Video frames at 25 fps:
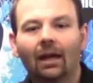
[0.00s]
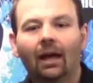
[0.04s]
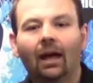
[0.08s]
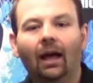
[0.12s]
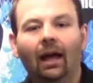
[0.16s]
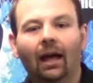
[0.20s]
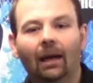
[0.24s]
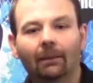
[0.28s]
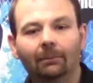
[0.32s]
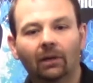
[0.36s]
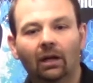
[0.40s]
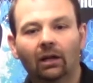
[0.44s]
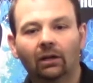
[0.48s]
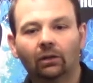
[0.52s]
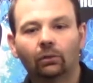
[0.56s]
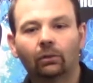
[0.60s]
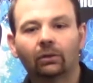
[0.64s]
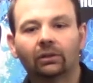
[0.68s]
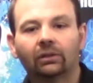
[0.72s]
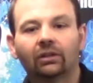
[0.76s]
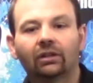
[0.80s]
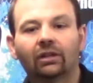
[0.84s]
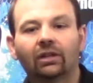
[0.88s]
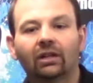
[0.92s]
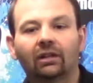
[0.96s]
I'm not going
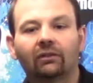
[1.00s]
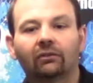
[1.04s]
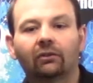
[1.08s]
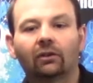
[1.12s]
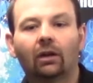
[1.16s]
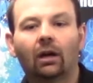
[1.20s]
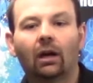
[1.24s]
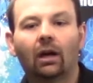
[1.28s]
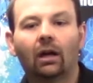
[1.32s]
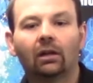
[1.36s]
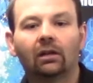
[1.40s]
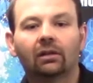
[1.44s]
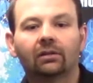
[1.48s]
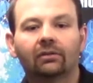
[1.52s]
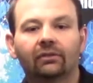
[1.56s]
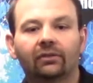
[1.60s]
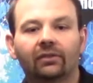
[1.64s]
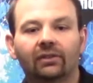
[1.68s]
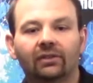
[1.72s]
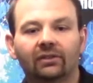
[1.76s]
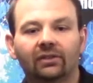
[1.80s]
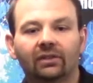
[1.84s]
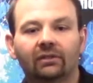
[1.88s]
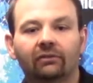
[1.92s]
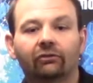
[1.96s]
to cover all of
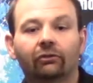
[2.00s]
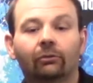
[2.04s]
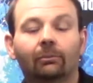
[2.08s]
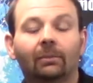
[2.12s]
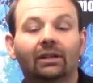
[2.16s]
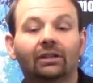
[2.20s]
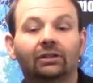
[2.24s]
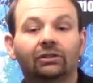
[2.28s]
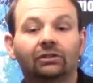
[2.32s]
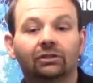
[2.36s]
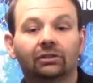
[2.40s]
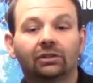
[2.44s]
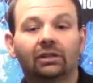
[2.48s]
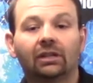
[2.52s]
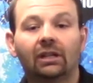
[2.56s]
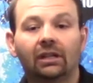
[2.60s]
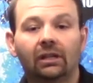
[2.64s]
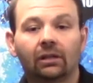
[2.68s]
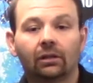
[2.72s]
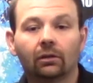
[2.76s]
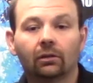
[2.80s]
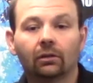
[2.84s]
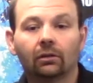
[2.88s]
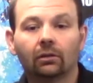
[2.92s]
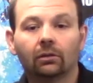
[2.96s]
this information
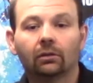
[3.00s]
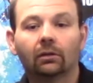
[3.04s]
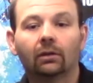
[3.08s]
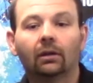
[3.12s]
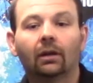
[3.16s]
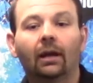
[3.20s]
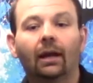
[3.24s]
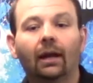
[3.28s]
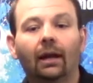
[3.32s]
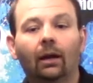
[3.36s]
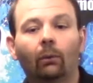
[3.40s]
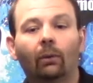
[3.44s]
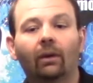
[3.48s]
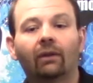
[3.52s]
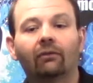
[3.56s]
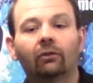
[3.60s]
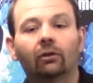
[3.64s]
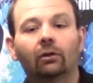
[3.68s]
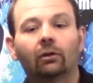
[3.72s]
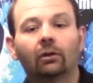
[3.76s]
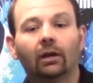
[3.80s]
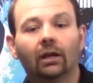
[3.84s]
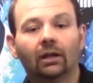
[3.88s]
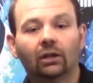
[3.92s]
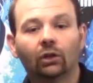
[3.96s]
here.
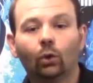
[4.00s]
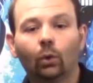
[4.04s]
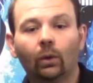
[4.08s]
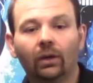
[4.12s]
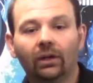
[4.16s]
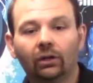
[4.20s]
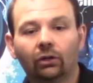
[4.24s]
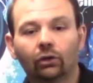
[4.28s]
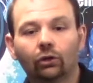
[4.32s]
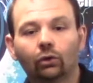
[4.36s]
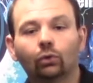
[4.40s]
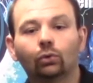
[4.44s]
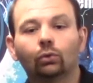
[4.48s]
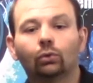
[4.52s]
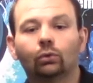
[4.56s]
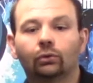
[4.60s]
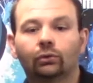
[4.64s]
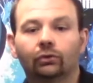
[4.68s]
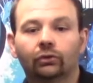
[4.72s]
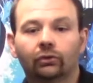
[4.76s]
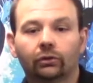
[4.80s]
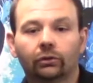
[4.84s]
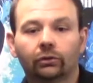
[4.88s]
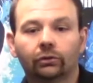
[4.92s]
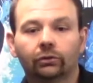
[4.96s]
However, a quick Google
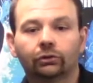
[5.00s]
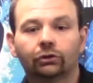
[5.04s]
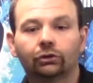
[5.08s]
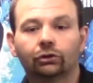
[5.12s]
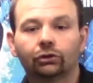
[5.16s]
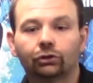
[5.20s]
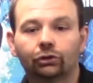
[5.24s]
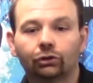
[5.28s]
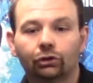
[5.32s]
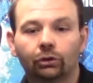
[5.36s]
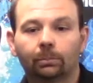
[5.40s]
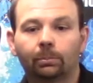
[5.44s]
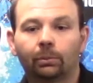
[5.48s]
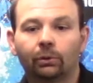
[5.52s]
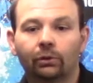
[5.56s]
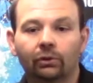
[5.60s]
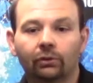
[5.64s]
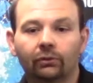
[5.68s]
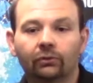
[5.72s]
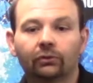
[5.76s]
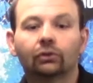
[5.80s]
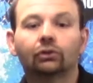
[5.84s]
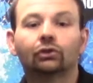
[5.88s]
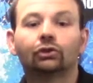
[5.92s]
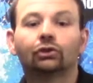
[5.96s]
search should
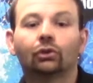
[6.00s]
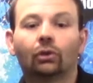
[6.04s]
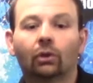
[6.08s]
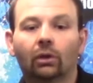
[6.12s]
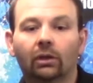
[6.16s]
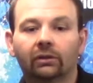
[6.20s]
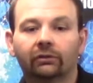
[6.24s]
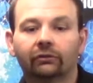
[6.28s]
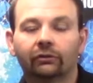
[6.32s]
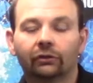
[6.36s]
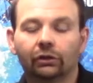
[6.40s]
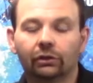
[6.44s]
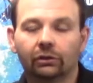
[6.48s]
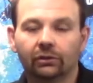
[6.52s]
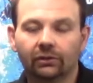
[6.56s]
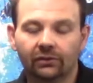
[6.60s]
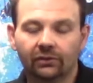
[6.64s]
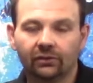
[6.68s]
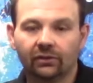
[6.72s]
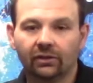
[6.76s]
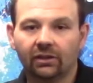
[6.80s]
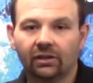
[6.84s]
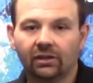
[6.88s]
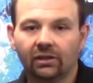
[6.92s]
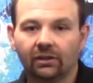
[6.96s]
produce a chart for you to
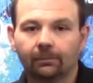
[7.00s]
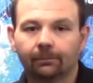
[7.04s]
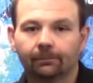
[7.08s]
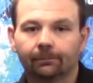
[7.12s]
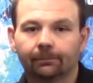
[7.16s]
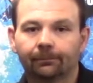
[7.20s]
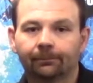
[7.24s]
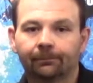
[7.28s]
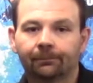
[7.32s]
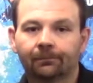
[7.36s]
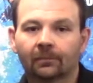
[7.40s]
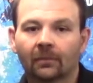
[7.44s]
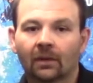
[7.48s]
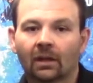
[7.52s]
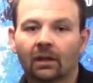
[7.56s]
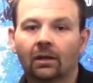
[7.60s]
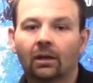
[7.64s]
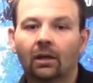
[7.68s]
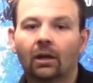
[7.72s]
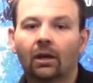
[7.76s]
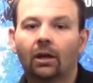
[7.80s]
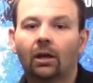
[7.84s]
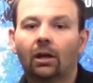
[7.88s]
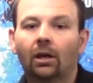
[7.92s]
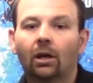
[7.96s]
study.
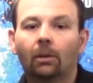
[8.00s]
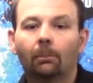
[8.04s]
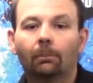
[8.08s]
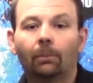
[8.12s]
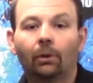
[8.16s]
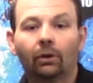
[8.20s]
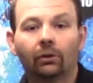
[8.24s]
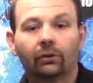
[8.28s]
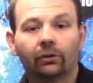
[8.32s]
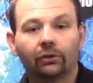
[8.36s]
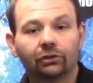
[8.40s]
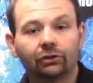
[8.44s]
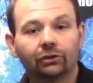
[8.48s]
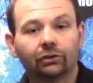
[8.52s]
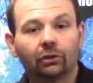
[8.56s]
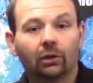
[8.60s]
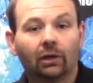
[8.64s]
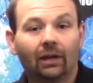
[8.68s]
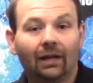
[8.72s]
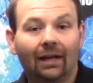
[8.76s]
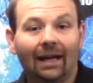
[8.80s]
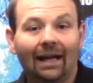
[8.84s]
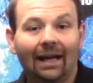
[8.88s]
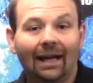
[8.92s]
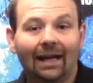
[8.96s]
Per the chart I